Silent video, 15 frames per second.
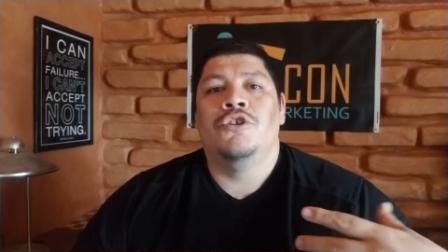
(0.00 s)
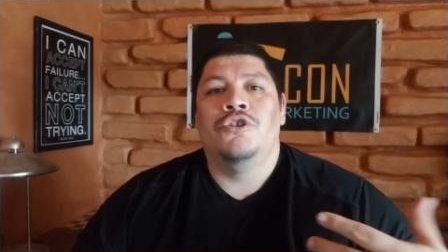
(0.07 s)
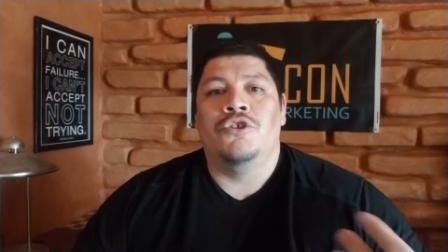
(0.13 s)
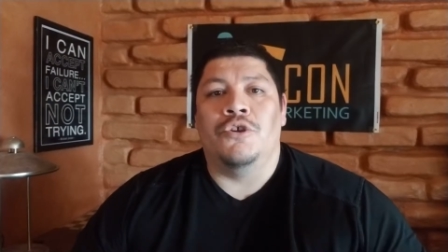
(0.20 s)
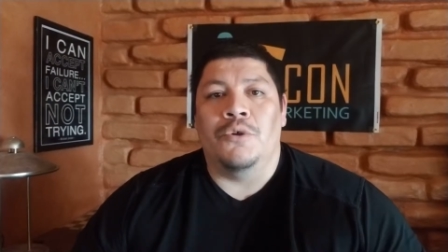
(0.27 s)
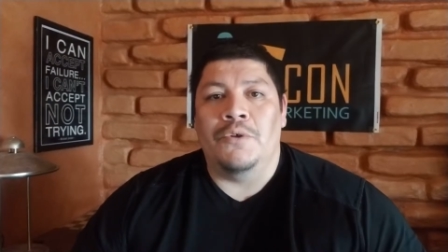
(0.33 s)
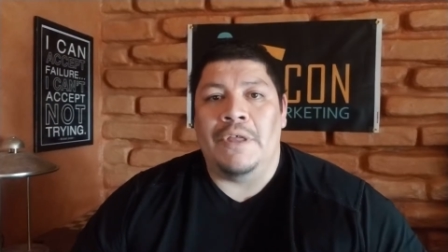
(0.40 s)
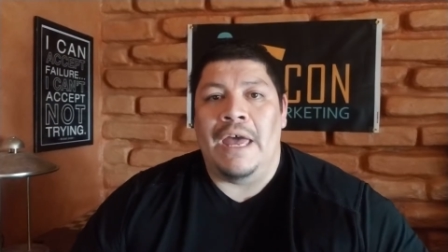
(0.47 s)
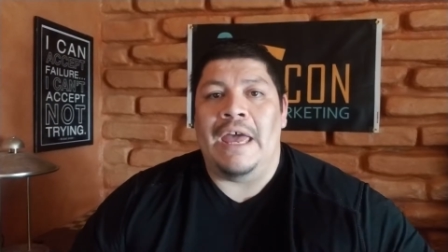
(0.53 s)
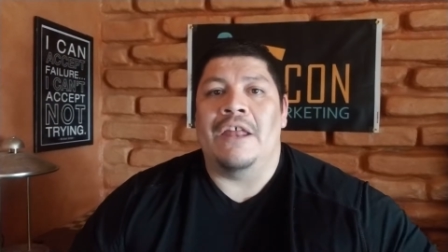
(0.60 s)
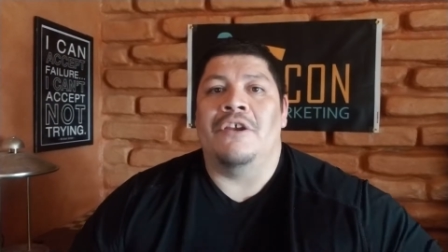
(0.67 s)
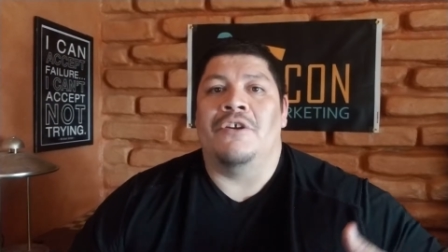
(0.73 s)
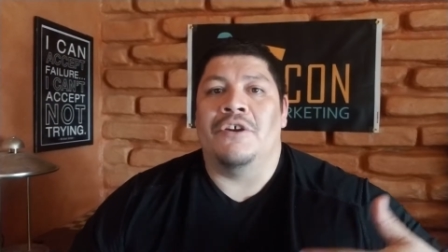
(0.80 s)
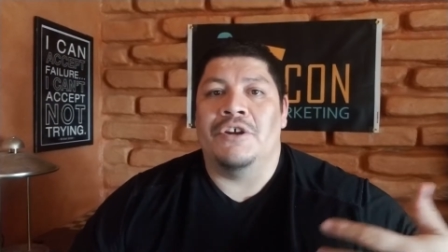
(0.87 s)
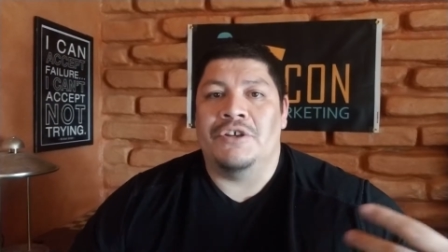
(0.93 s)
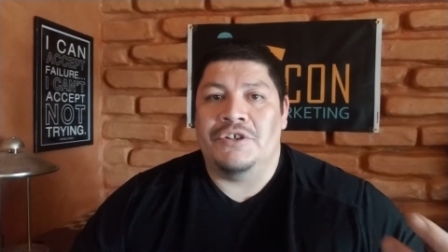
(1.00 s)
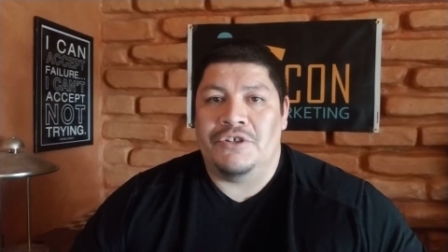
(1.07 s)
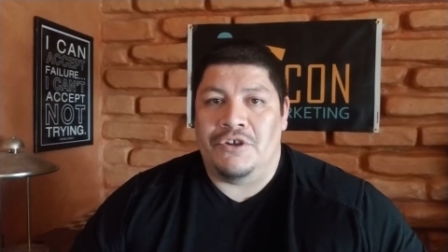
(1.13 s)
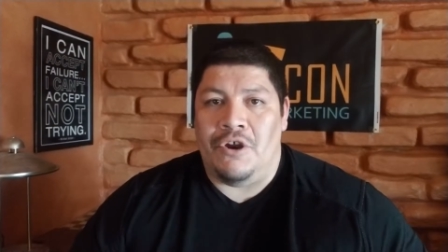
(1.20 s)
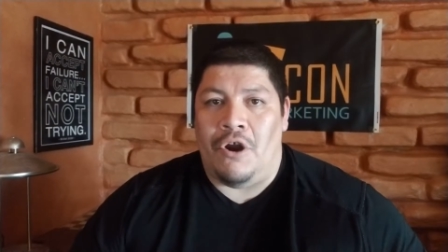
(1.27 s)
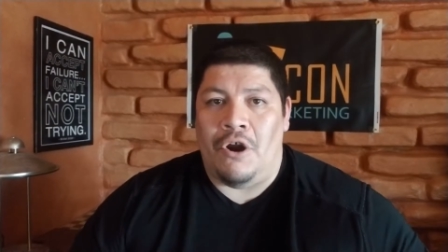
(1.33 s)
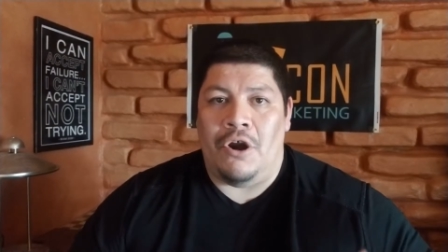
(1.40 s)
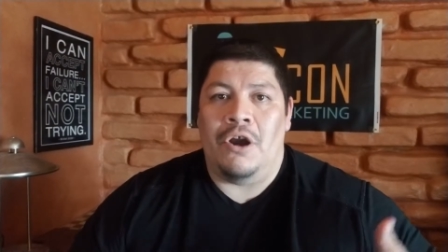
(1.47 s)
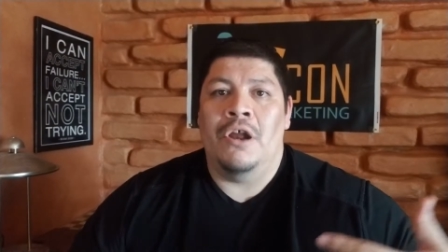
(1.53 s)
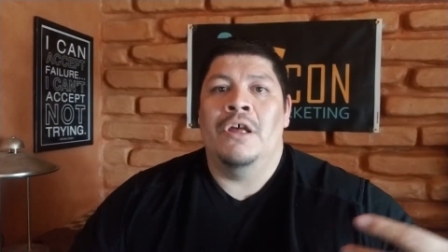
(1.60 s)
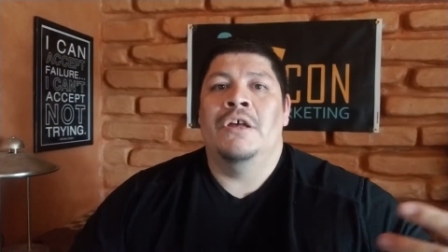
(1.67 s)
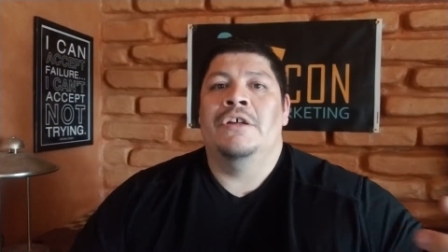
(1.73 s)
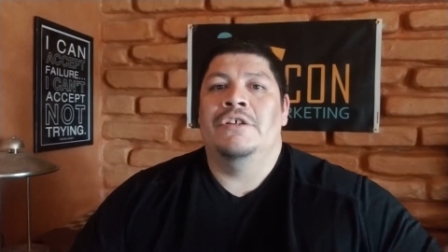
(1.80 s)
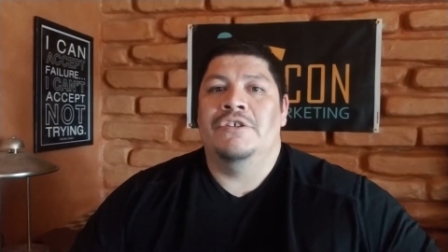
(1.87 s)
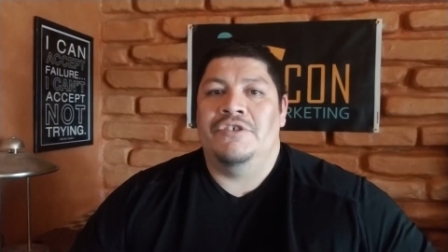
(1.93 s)
Do that, and you're going to start
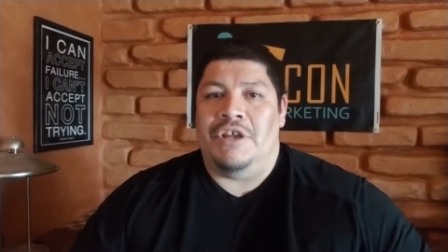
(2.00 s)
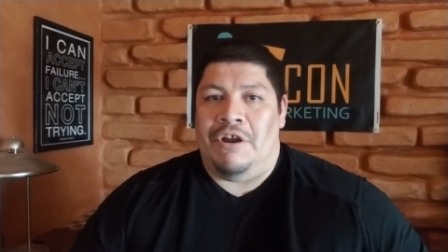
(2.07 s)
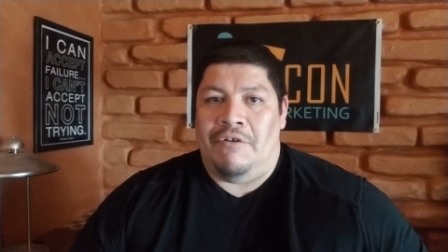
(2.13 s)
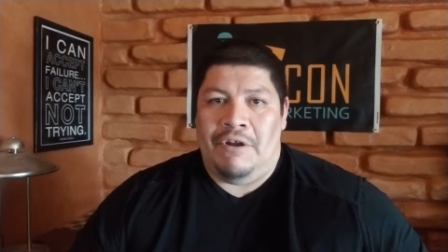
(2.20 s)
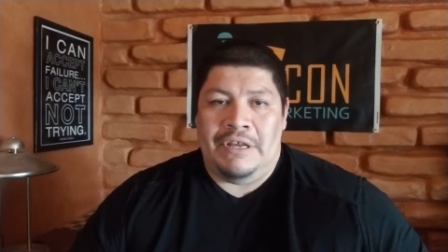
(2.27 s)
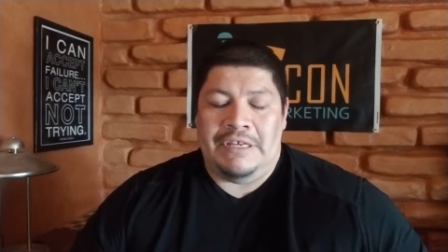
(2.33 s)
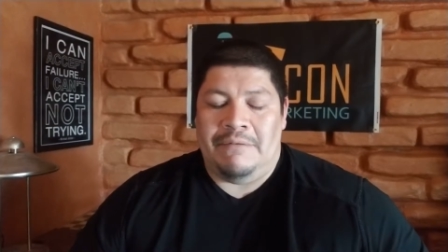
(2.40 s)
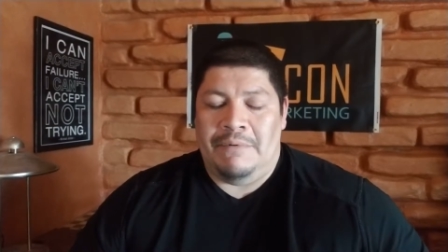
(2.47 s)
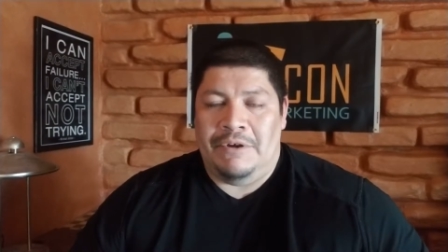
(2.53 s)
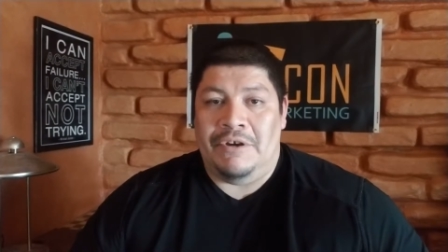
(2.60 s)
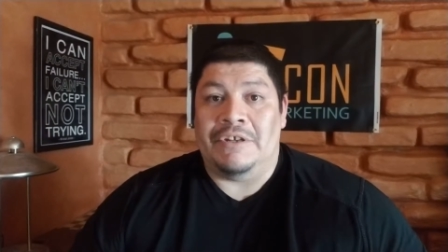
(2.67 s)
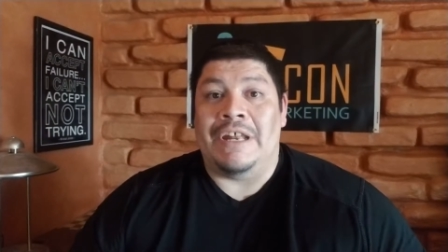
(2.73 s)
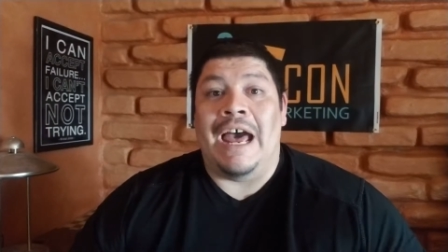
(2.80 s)
generating some interest.